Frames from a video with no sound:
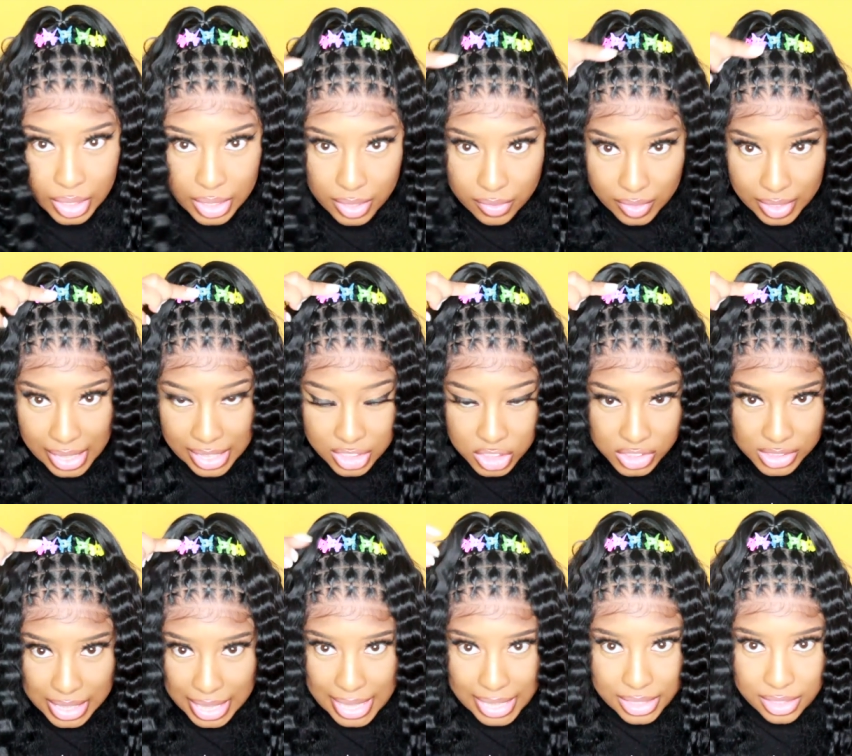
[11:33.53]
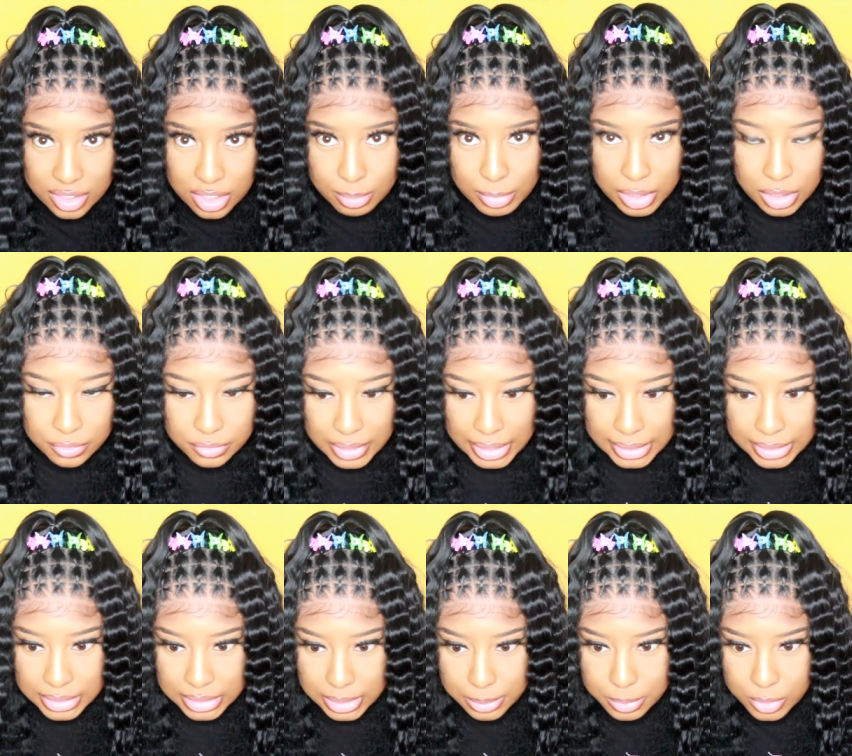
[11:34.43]
And then I just added the butterfly
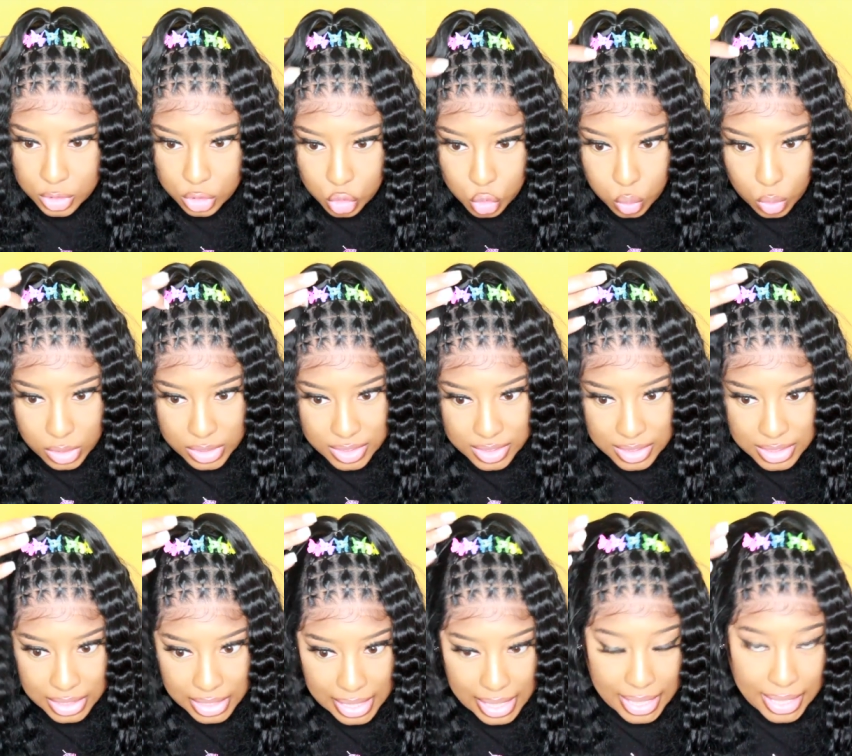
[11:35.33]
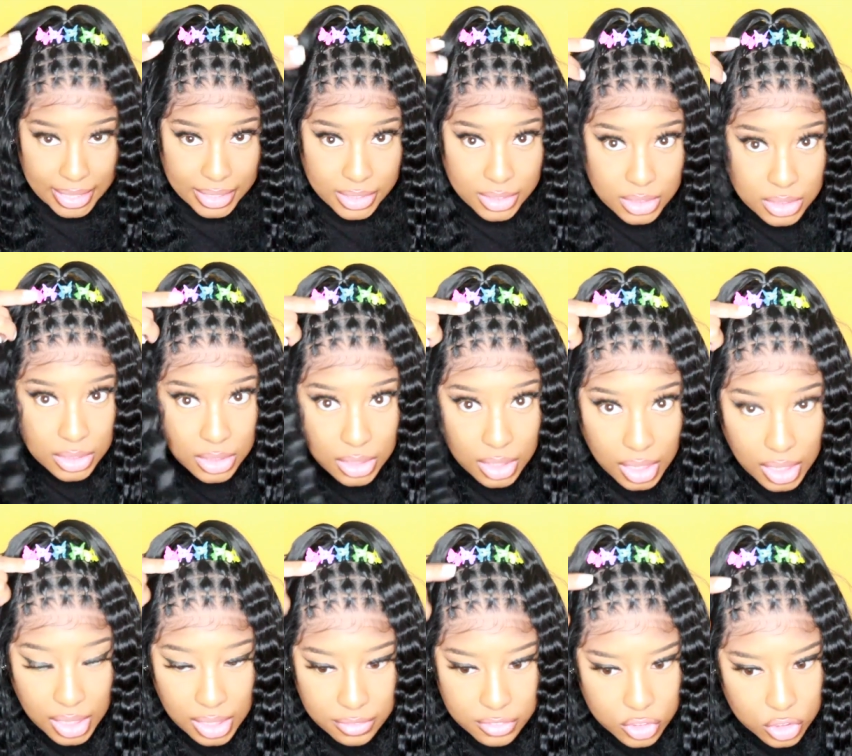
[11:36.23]
clips towards the end
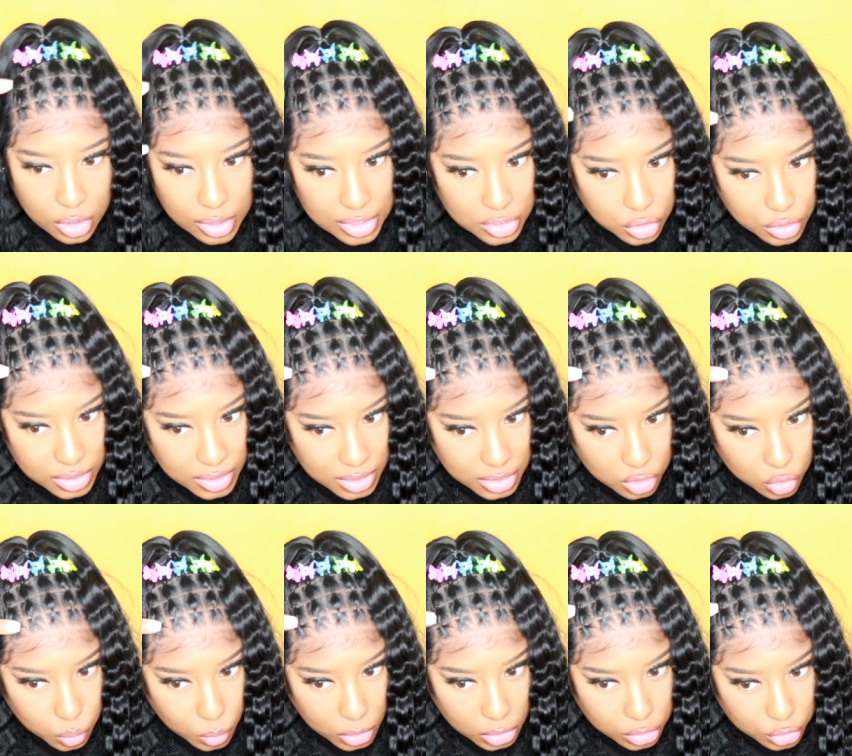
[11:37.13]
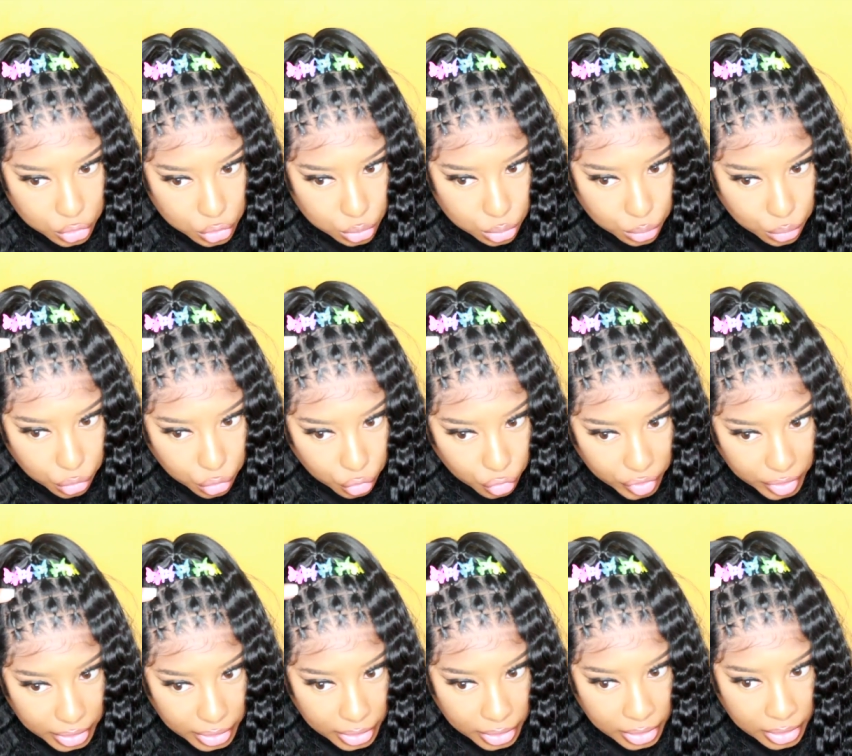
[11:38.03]
of, so as you can see it's one, two,
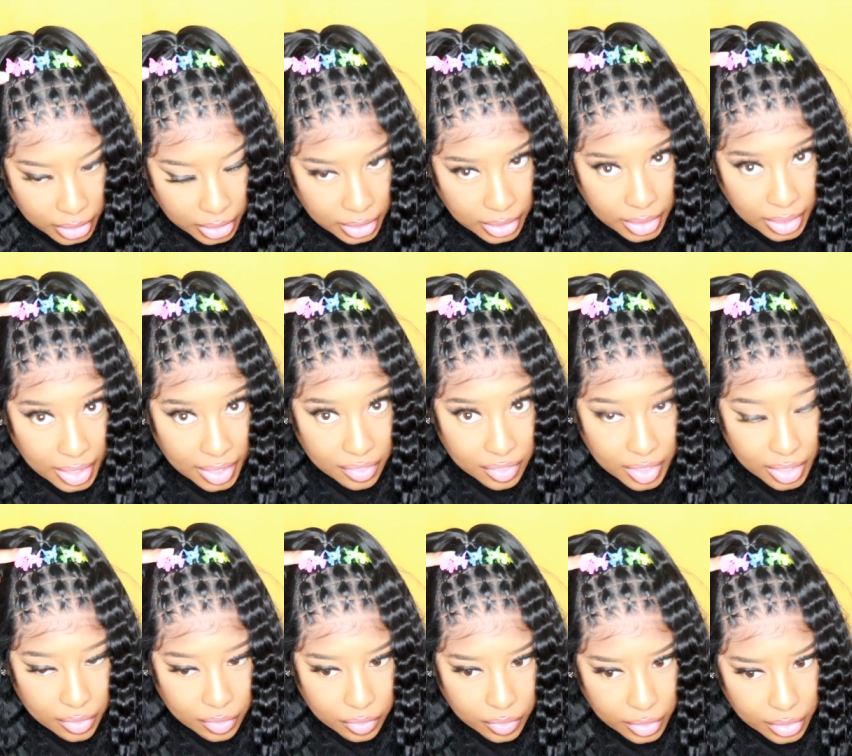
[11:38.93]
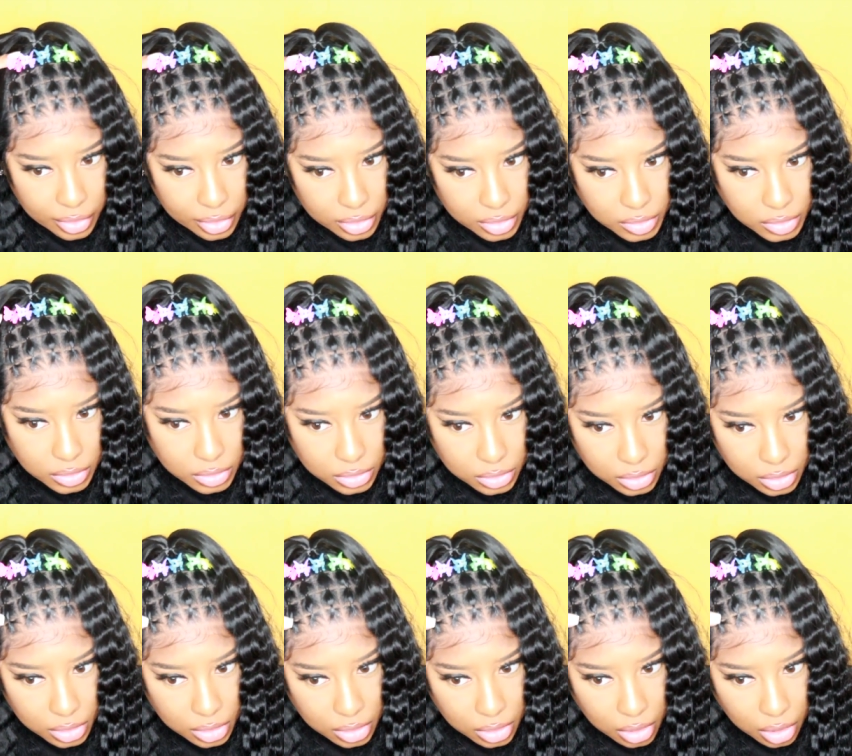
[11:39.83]
three, and then there's
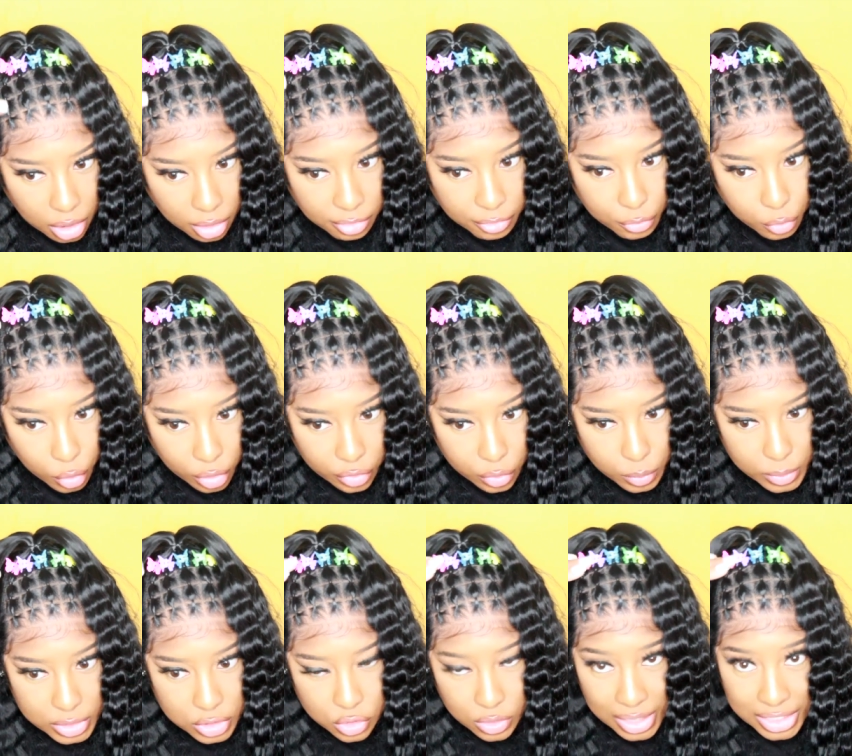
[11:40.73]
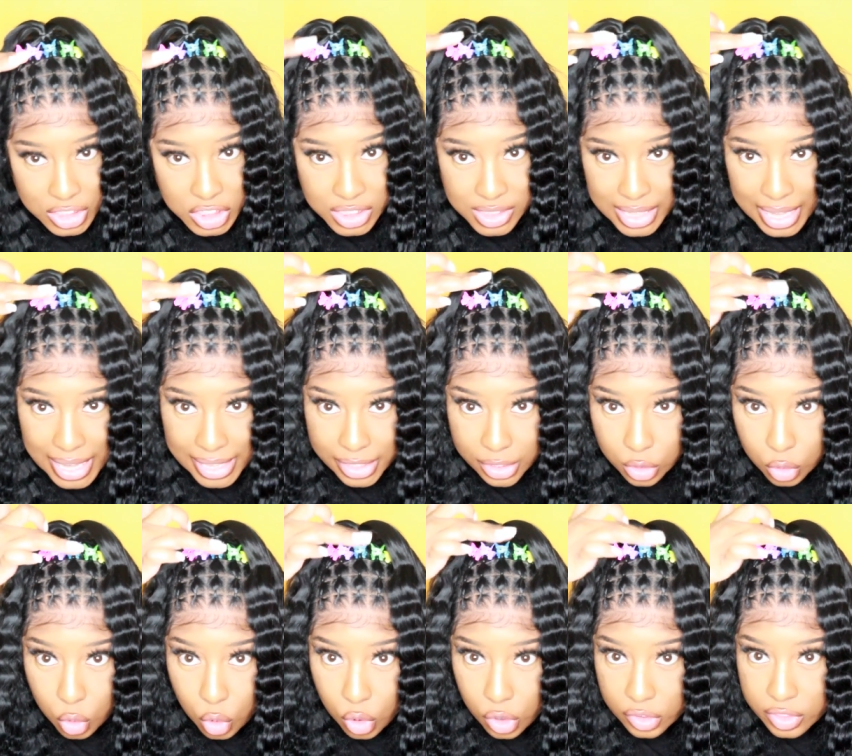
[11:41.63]
a fourth one. So I just
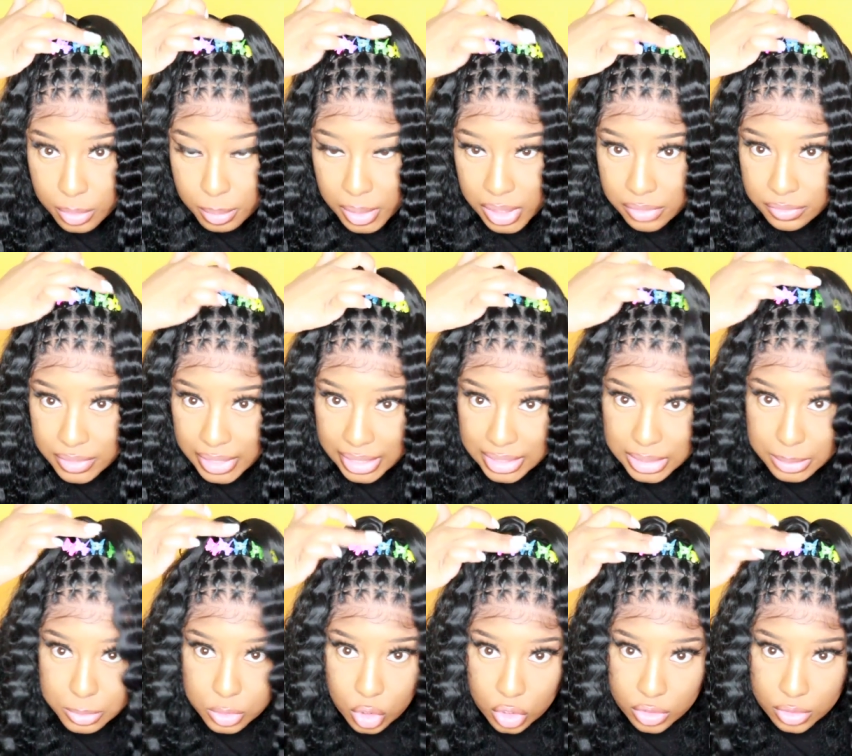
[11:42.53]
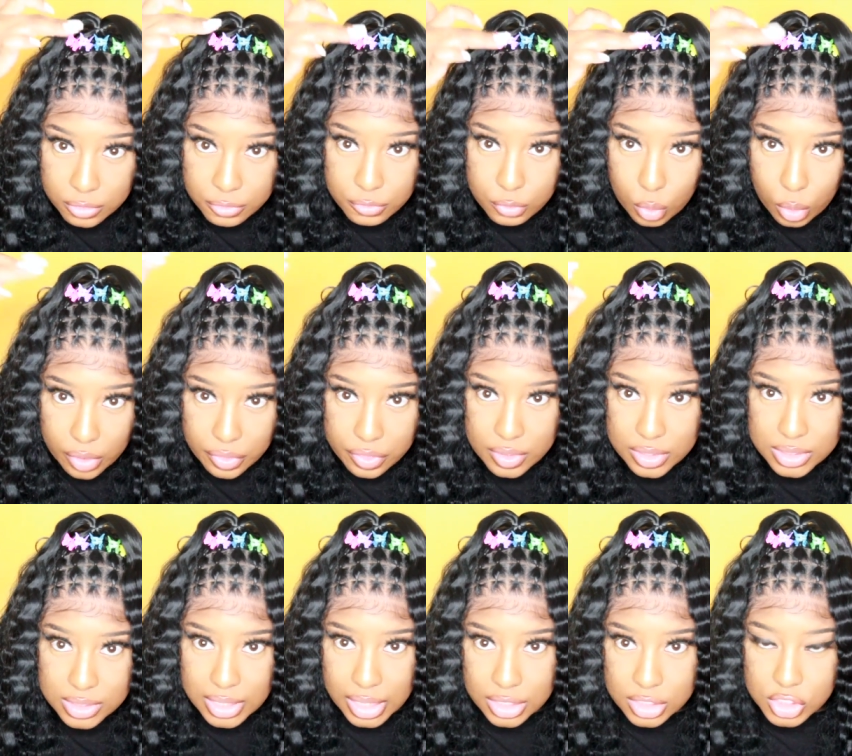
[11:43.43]
added all the butterfly clips on the fourth
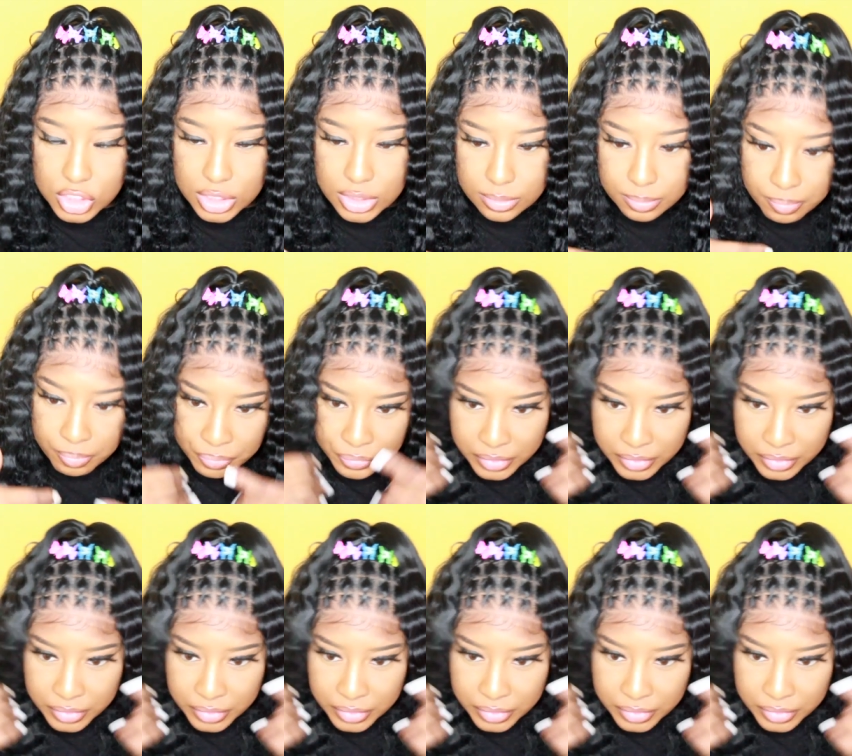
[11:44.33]
section.